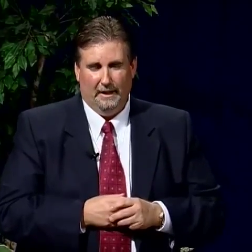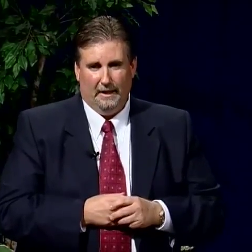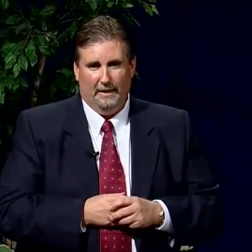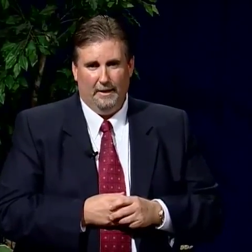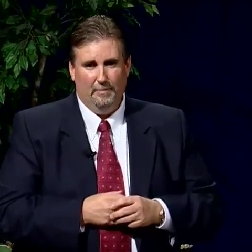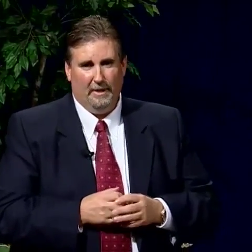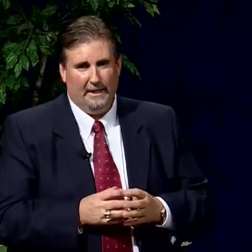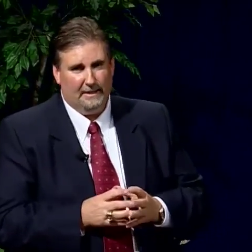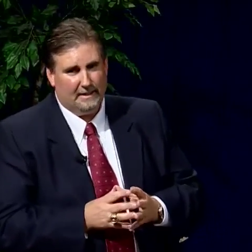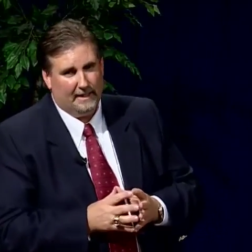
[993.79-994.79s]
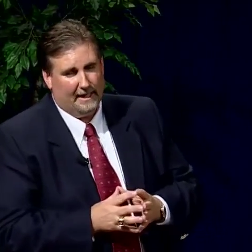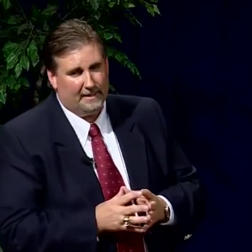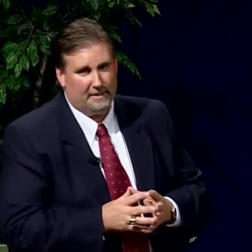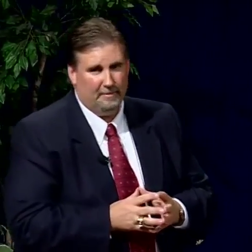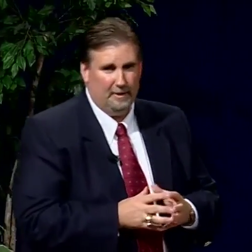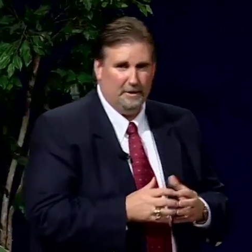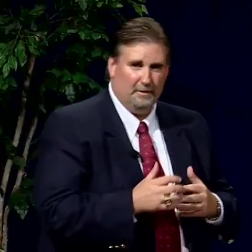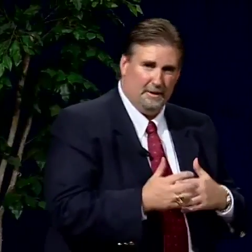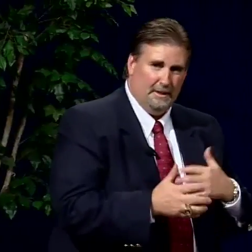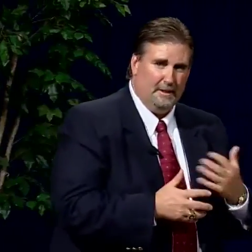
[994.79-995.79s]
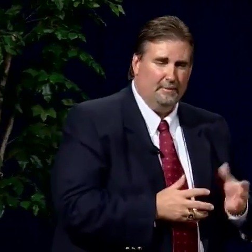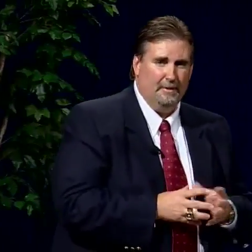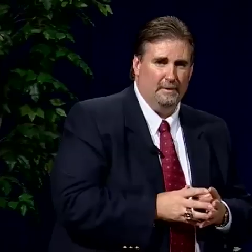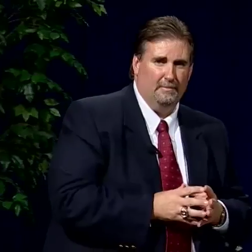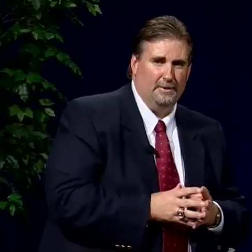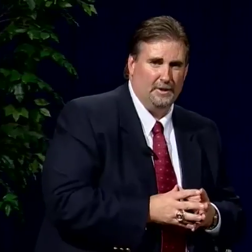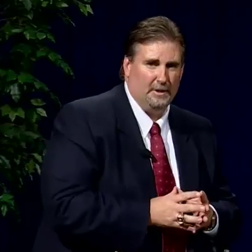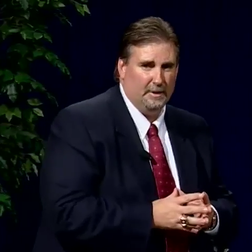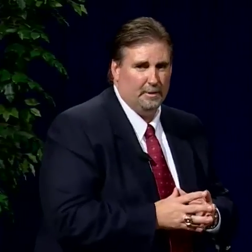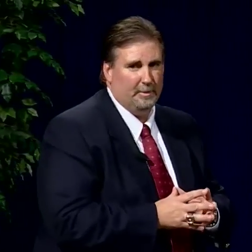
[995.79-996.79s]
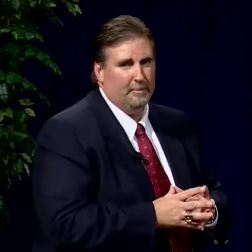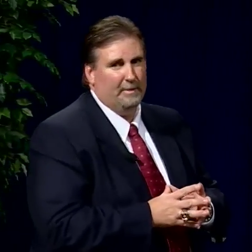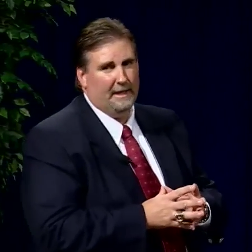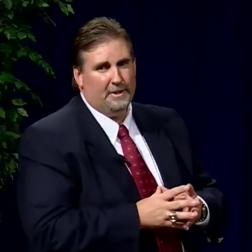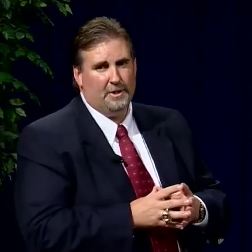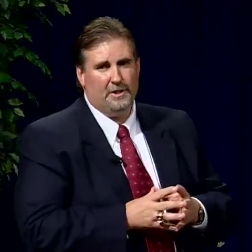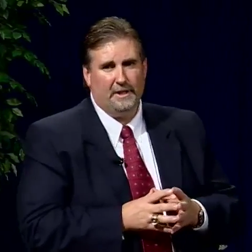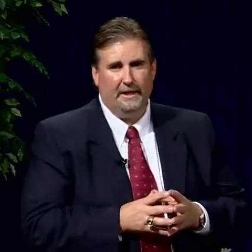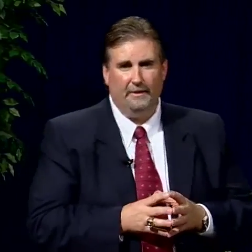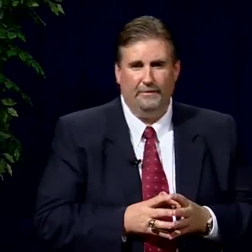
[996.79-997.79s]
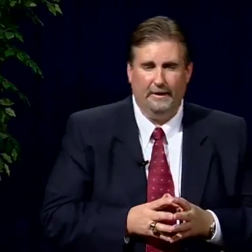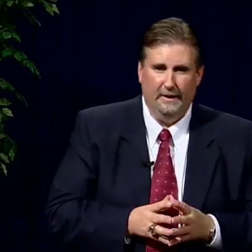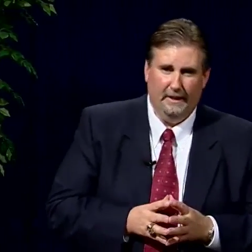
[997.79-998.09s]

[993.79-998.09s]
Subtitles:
And then you might ask them, you know, to tell them just a little bit about yourself and